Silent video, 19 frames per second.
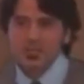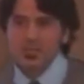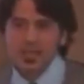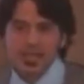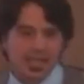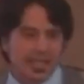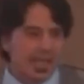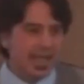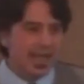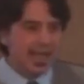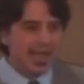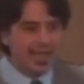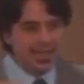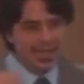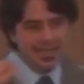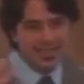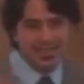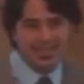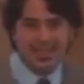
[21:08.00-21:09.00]
and the black hat,
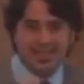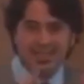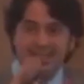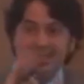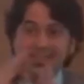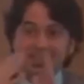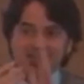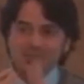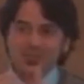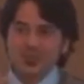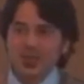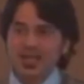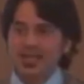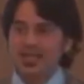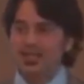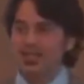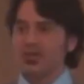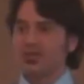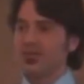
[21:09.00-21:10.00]
and he said, this is the way
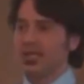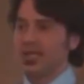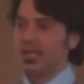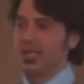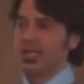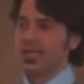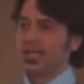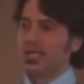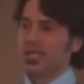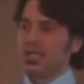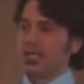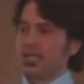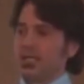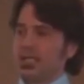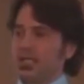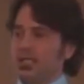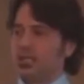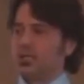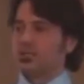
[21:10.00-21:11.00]
to do it.
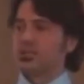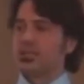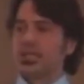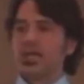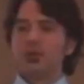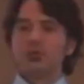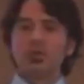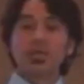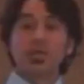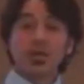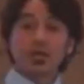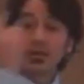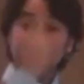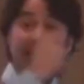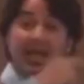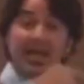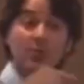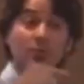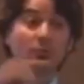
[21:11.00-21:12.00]
So now we call
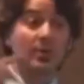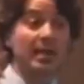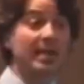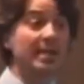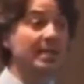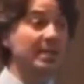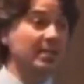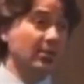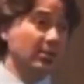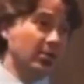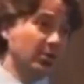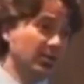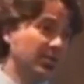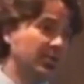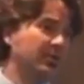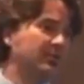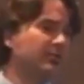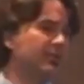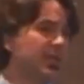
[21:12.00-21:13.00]
that regular,
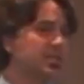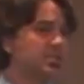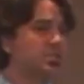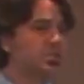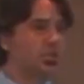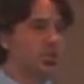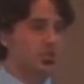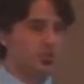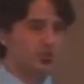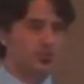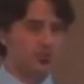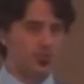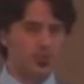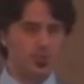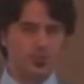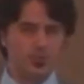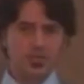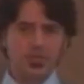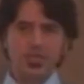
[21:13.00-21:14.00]
conventional
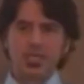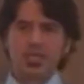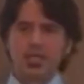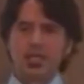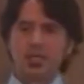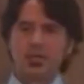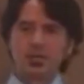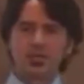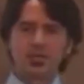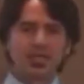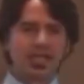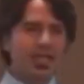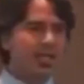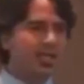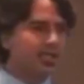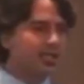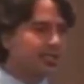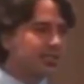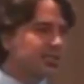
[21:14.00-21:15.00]
food, and
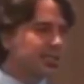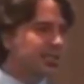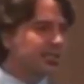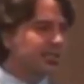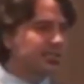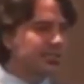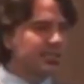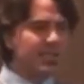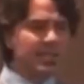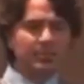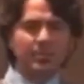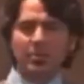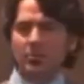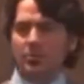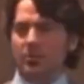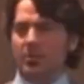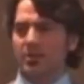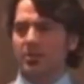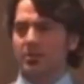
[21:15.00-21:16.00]
organic is like this
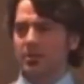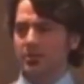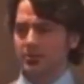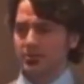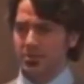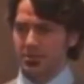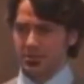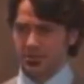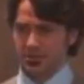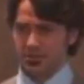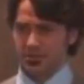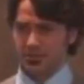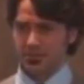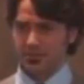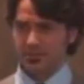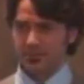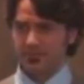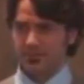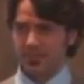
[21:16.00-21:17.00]
hippie weirdo
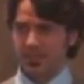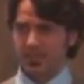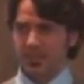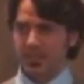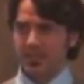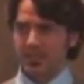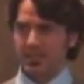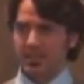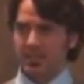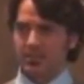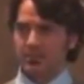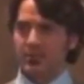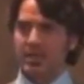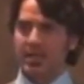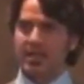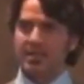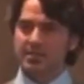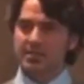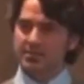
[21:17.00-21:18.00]
term.
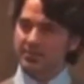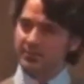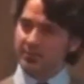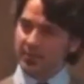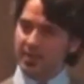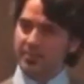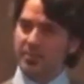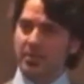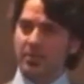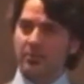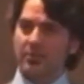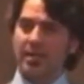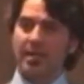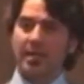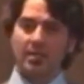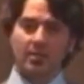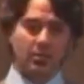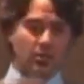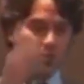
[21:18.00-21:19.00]
We got to flip it
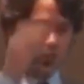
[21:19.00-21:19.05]
around.